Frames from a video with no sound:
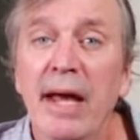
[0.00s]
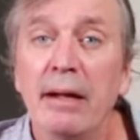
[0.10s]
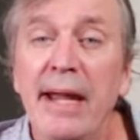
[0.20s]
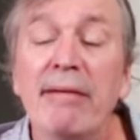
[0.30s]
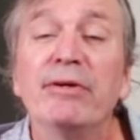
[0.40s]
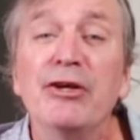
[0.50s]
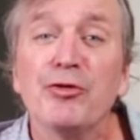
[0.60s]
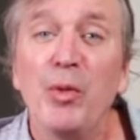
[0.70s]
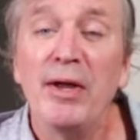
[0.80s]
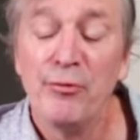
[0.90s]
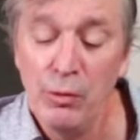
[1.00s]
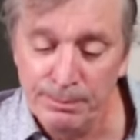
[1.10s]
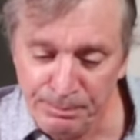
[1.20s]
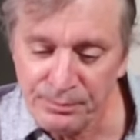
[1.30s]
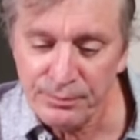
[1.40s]
navigate your way
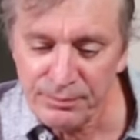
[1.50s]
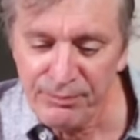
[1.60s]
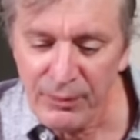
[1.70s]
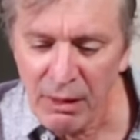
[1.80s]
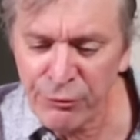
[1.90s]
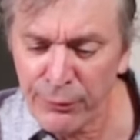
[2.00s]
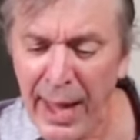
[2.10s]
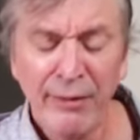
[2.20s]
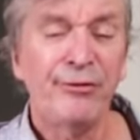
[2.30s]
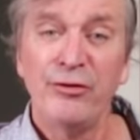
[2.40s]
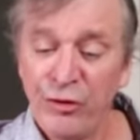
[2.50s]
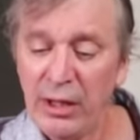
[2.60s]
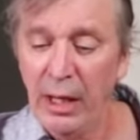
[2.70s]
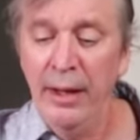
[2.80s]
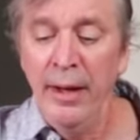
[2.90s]
through. So that's the
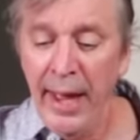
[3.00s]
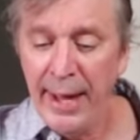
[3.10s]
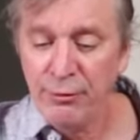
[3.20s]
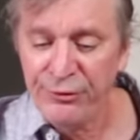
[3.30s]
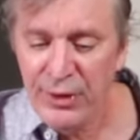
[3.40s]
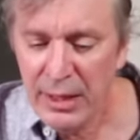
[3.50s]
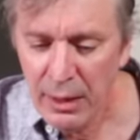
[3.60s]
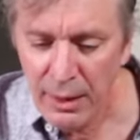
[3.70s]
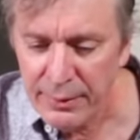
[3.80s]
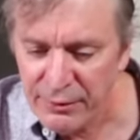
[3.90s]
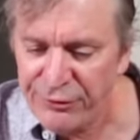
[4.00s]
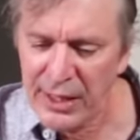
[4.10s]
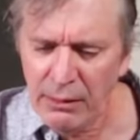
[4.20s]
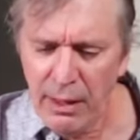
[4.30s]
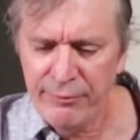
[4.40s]
chicka, and you're seeing in the
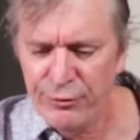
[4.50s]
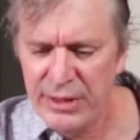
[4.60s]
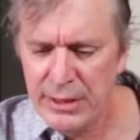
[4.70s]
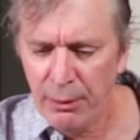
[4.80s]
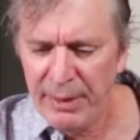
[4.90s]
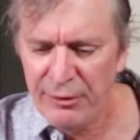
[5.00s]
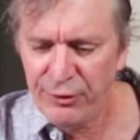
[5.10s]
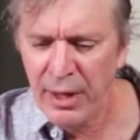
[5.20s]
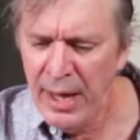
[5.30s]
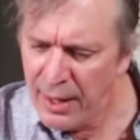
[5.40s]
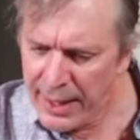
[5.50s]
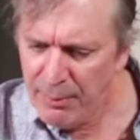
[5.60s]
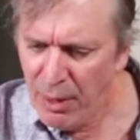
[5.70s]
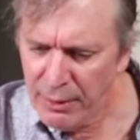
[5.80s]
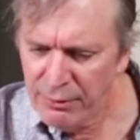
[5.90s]
second line of your detail page there, A
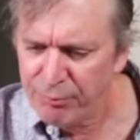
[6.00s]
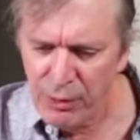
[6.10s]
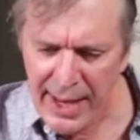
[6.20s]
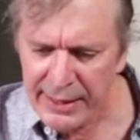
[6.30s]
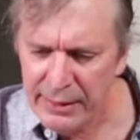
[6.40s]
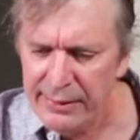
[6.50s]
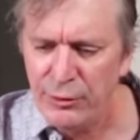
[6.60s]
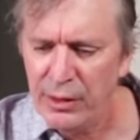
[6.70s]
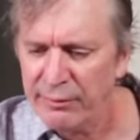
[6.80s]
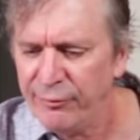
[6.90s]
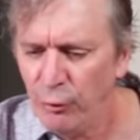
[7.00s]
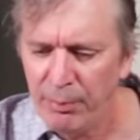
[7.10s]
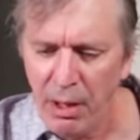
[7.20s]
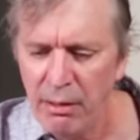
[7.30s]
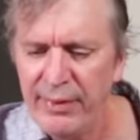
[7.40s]
minor is bracketed, then you get a full
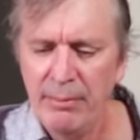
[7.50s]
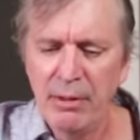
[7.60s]
bar of A